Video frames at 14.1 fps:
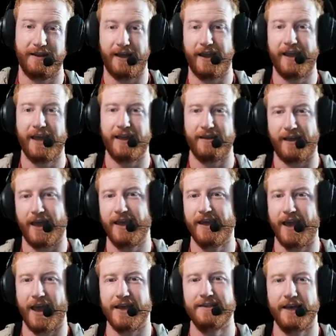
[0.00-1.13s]

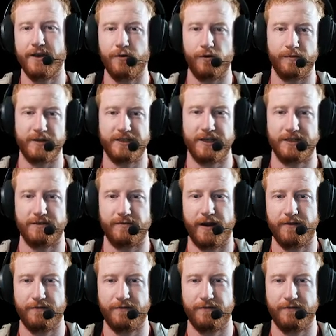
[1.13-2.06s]
aka data augmentation, right?